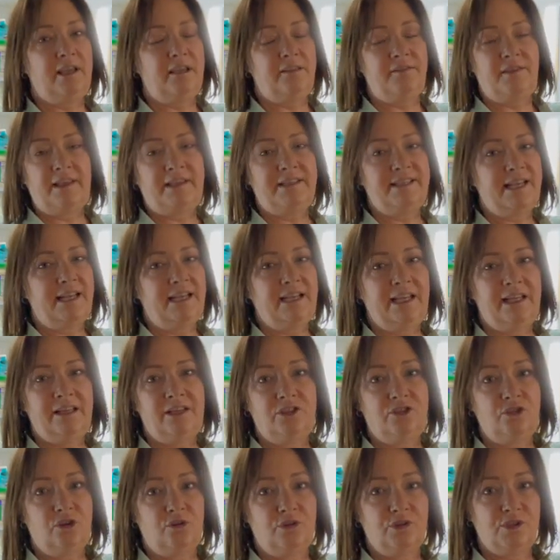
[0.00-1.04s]
they sell it at the
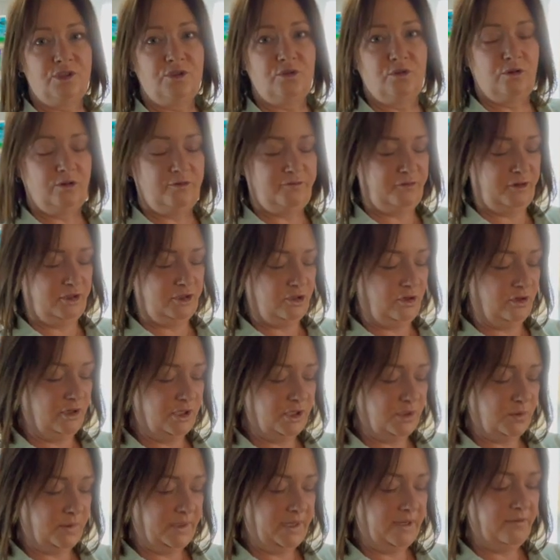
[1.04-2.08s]
dollar store for
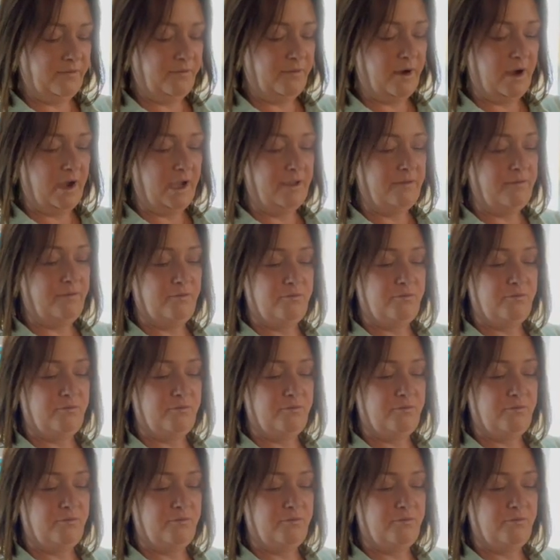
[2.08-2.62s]
$1.25.